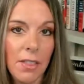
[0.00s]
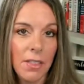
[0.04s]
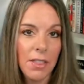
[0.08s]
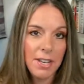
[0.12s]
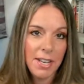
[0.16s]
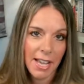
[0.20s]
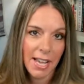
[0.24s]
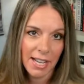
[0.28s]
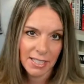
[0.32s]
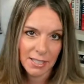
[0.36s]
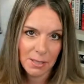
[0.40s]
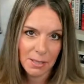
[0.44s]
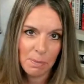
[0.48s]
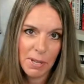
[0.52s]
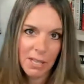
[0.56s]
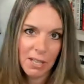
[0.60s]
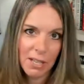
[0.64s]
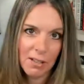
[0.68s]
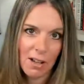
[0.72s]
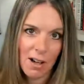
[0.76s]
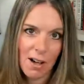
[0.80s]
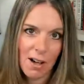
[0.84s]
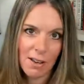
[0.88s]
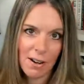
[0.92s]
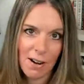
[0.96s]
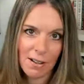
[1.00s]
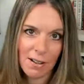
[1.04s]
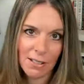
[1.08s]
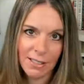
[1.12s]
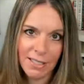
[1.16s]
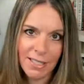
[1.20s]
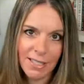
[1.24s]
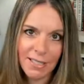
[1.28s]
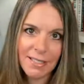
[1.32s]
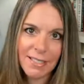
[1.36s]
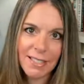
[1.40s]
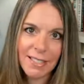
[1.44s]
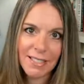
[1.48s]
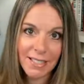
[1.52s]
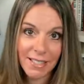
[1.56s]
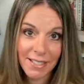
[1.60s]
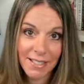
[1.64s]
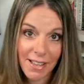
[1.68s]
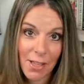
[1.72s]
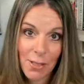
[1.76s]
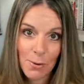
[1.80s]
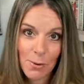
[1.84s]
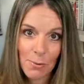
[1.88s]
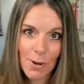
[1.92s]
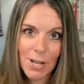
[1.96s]
The next bill on our list is
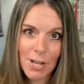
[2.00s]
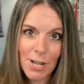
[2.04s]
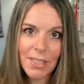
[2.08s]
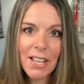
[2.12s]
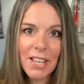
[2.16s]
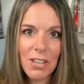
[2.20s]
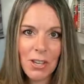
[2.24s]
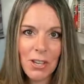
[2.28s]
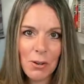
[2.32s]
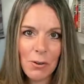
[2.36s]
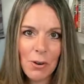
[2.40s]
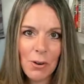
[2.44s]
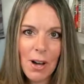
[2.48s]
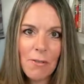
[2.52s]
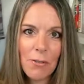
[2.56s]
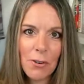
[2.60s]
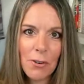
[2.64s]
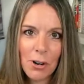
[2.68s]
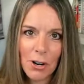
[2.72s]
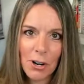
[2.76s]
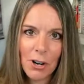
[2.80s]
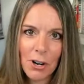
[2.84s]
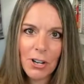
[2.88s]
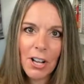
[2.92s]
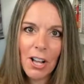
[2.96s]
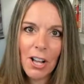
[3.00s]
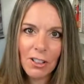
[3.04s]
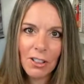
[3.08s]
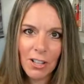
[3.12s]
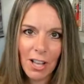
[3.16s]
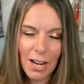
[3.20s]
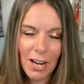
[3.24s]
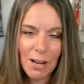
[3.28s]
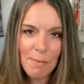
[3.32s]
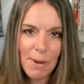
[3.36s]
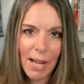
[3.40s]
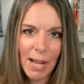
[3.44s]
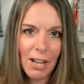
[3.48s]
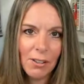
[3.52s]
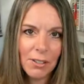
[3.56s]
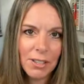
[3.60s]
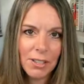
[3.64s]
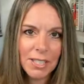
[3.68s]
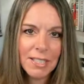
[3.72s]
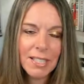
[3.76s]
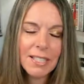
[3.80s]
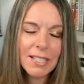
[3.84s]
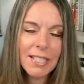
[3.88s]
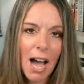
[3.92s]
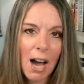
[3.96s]
another one that you have heard a lot about.
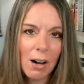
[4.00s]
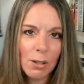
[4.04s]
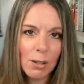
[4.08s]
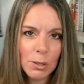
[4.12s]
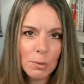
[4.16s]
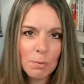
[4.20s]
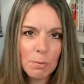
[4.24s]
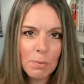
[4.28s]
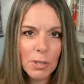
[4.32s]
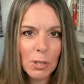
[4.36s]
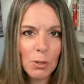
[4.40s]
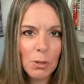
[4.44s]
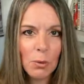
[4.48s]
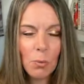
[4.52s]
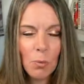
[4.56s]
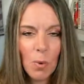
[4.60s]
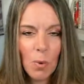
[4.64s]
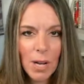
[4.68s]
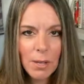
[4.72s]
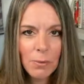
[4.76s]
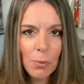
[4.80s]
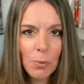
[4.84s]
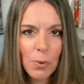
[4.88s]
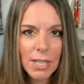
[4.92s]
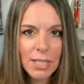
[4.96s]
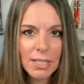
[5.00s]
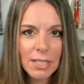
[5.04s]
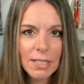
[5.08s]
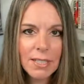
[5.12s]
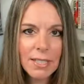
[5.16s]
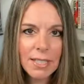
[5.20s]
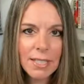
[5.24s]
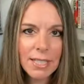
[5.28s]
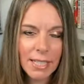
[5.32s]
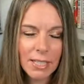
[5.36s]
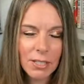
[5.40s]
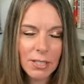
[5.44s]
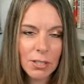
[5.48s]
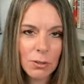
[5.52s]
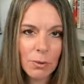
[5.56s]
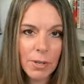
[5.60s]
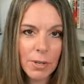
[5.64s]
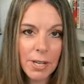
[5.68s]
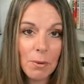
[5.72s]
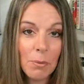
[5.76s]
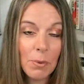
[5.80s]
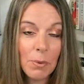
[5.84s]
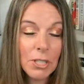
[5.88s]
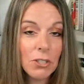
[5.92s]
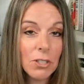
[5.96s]
This is House Bill
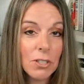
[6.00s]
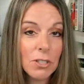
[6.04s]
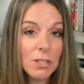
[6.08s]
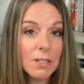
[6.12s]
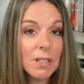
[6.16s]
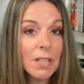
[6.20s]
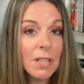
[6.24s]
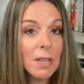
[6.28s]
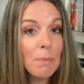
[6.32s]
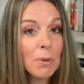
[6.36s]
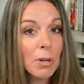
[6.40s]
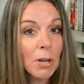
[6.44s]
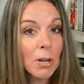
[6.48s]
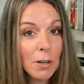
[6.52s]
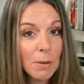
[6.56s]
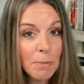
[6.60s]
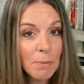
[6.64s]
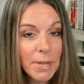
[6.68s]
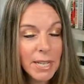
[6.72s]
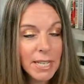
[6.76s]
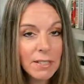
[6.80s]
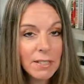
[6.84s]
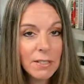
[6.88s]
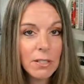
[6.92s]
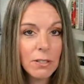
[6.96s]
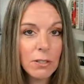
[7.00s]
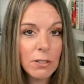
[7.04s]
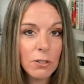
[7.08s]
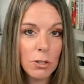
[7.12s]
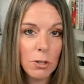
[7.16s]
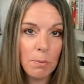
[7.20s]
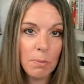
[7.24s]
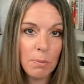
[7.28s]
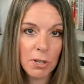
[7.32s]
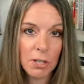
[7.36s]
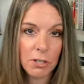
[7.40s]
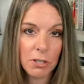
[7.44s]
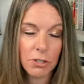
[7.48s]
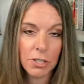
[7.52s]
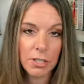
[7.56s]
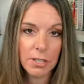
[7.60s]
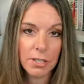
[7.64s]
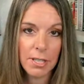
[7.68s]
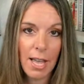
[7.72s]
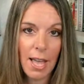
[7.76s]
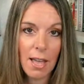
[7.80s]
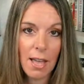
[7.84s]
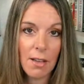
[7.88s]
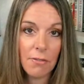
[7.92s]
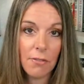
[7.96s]
1163, which is the permit to
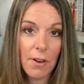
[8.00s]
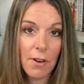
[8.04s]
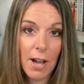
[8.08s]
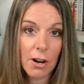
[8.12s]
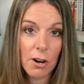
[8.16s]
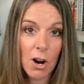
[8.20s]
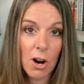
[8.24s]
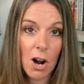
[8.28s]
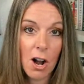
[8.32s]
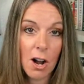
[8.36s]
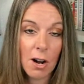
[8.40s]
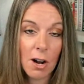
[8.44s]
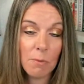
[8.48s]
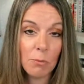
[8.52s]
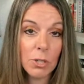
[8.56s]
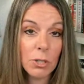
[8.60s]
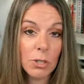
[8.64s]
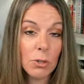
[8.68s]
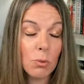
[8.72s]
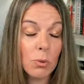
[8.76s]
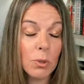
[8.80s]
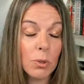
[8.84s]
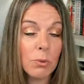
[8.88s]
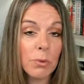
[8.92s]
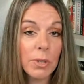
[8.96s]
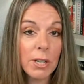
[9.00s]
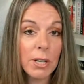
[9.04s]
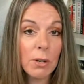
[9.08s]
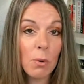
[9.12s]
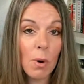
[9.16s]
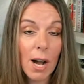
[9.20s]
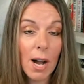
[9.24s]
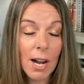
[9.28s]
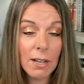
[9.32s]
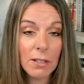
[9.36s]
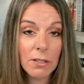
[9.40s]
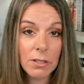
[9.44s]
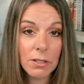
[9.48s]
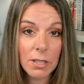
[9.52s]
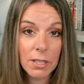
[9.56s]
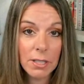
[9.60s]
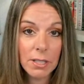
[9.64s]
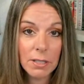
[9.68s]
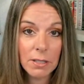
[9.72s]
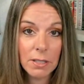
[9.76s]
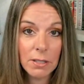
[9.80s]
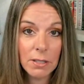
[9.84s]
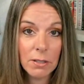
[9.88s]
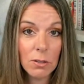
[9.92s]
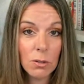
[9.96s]
purchase a firearm, which would require
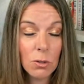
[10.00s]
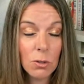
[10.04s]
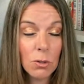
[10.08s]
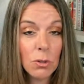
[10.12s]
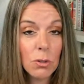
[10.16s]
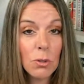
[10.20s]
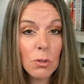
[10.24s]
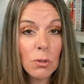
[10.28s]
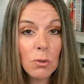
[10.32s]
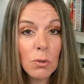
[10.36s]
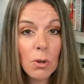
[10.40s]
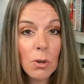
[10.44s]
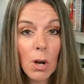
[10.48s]
citizens to